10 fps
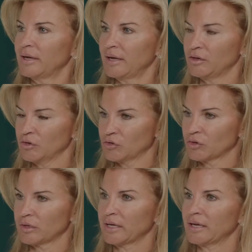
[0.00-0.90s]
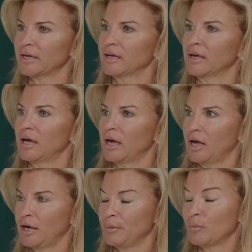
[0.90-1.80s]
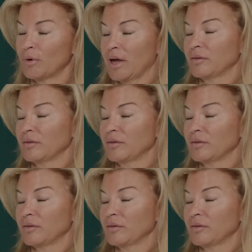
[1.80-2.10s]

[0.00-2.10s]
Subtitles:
And usually what